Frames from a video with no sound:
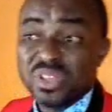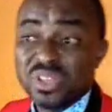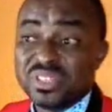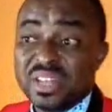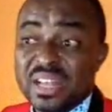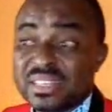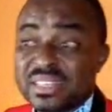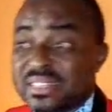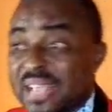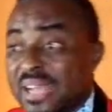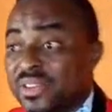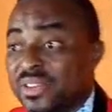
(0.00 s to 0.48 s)

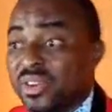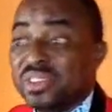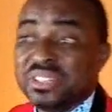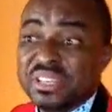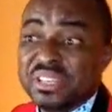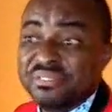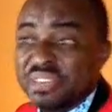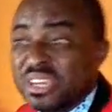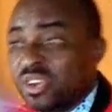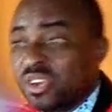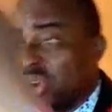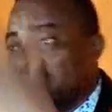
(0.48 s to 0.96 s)
Even
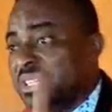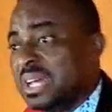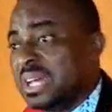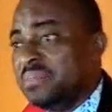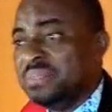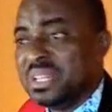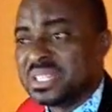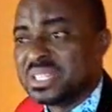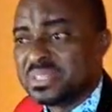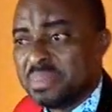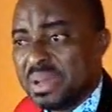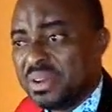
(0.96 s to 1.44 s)
Muslims cannot
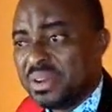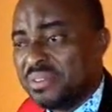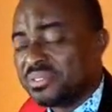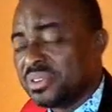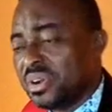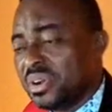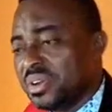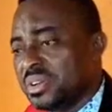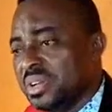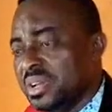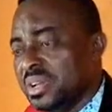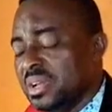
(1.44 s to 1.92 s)
even condemn
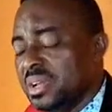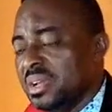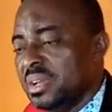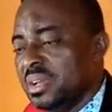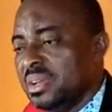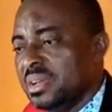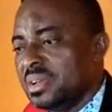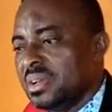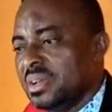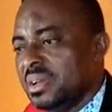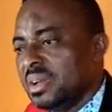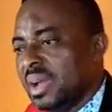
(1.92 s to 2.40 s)
this man of
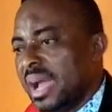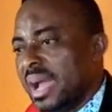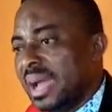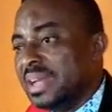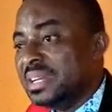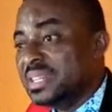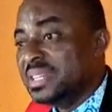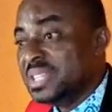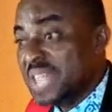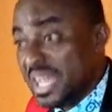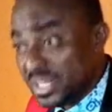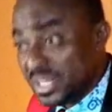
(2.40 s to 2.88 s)
God.
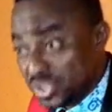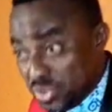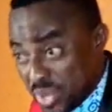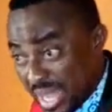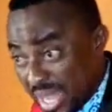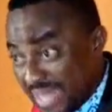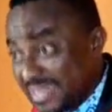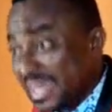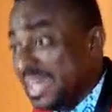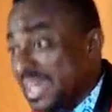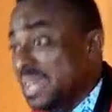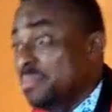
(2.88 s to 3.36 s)

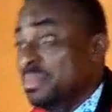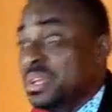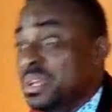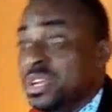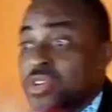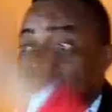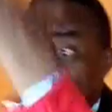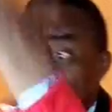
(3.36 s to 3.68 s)
And yet you are